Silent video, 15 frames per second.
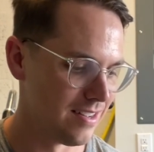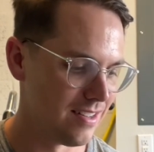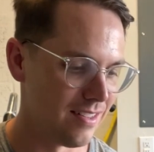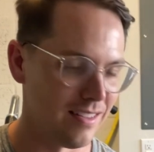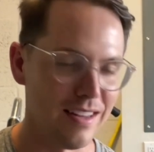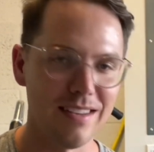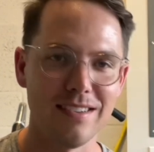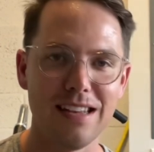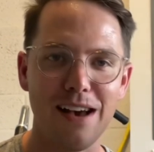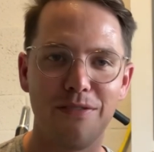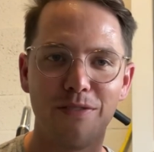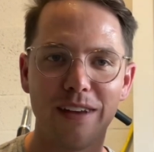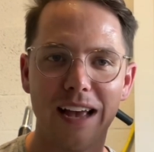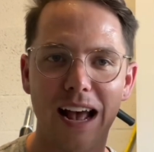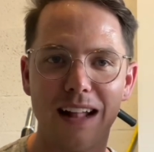This
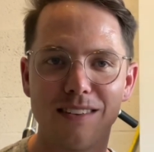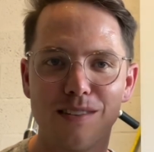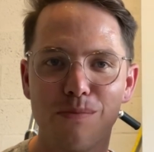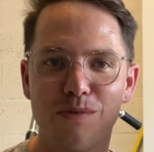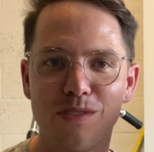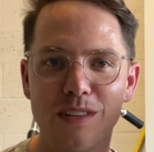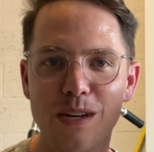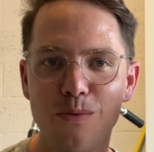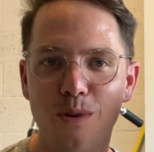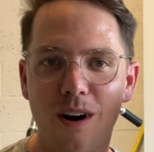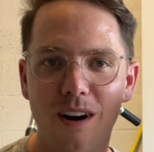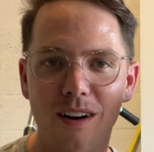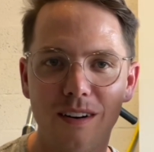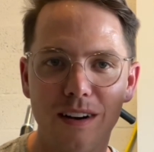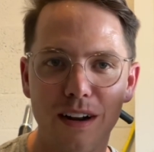definitely had some
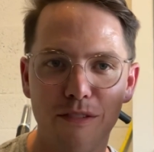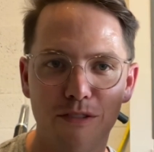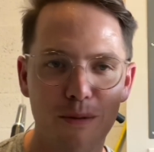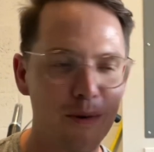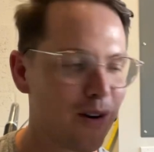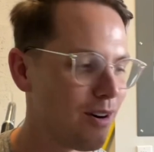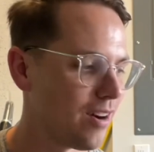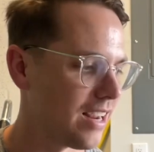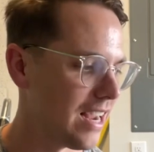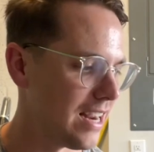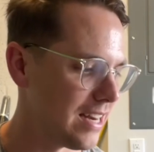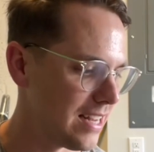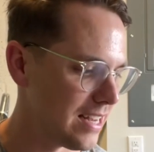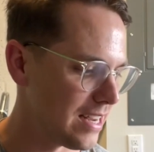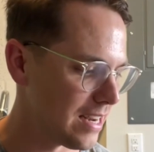seawater in it from Hurricane
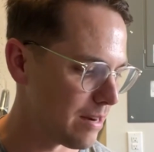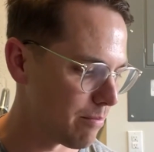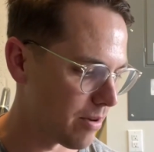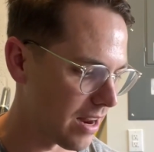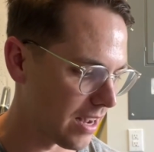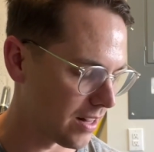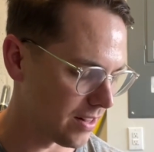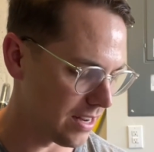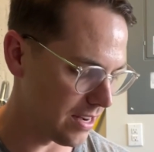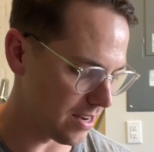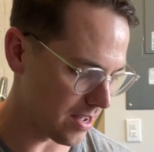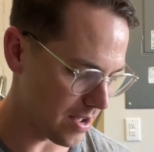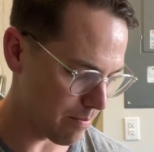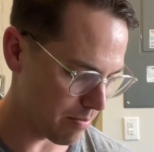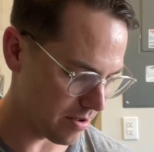Ian, but I cleaned
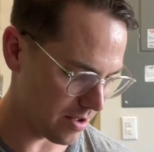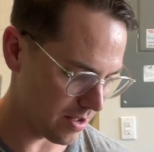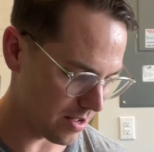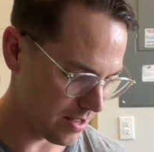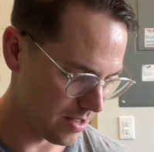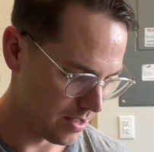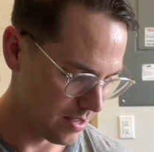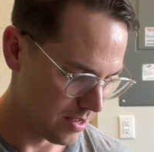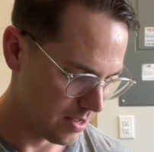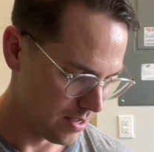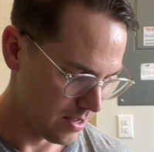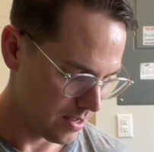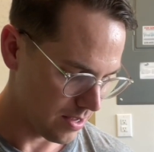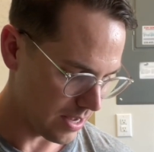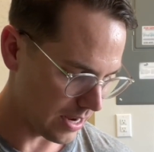
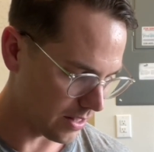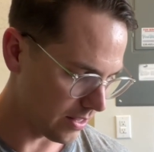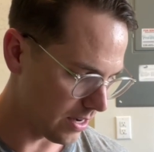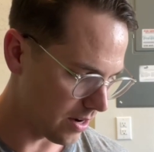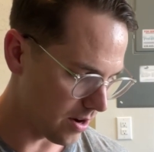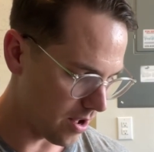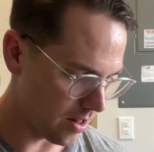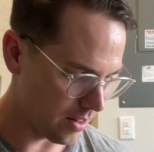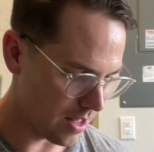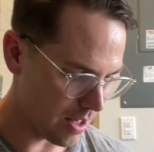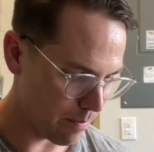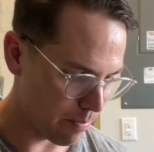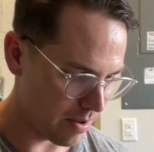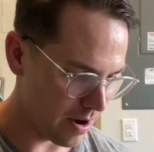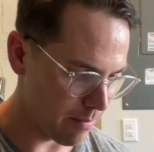it all
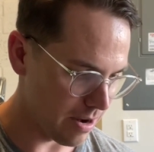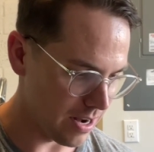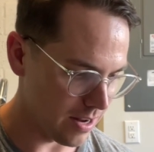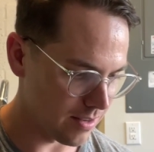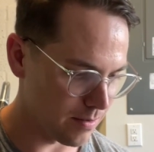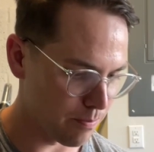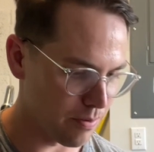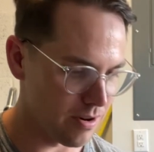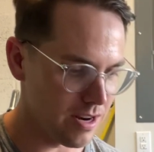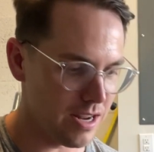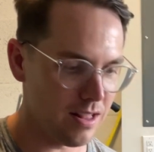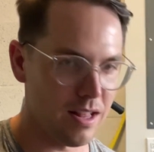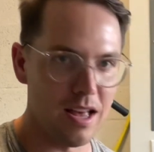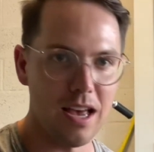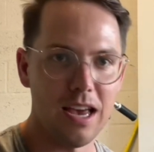up, and I mean, it's pretty
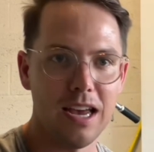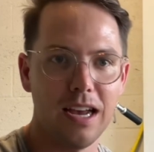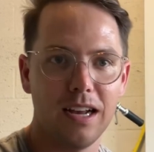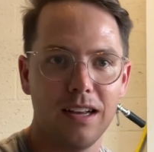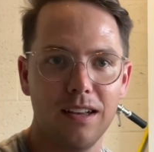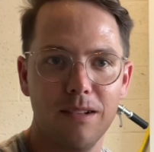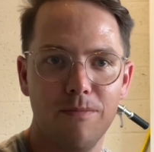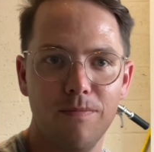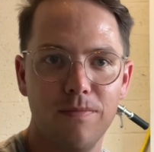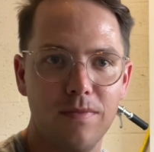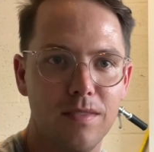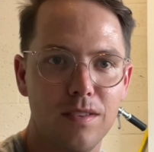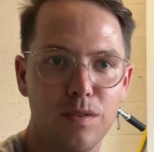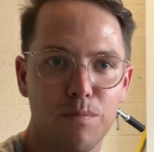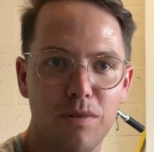
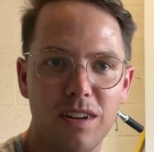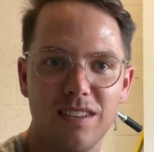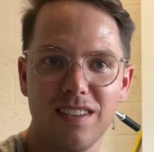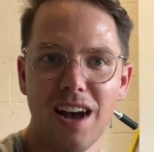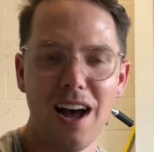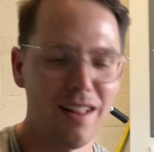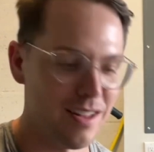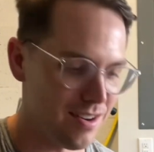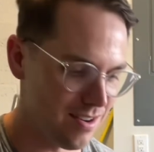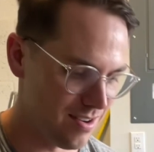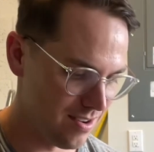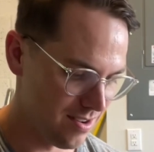solid.